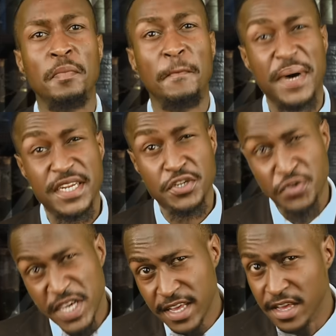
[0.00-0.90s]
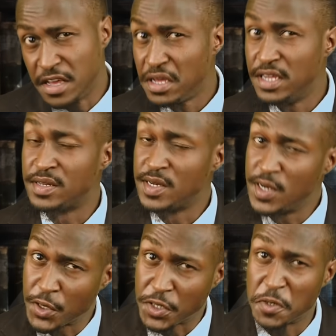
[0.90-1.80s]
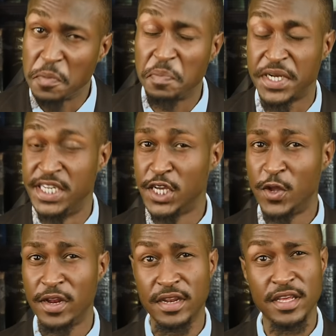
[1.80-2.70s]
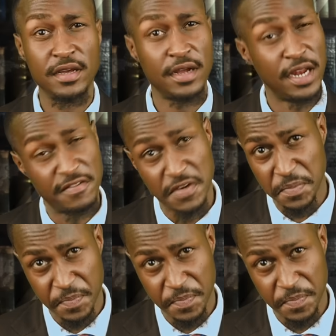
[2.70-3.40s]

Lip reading: But Rigi is not particularly clever,